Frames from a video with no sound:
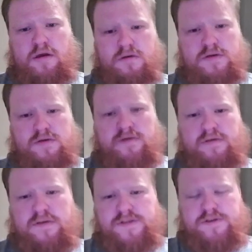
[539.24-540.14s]
So I
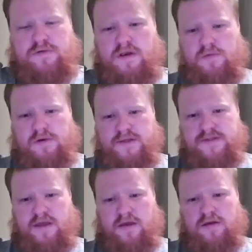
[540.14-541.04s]
think this is right. We're gonna
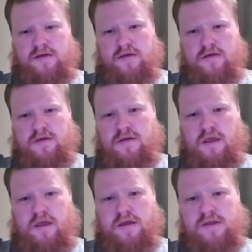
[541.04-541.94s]
take,
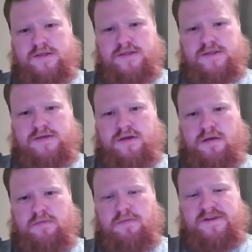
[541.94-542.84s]
and I'm
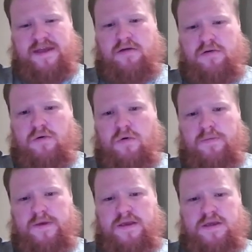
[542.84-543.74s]
gonna be down a whole
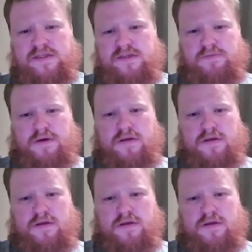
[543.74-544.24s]
piece, but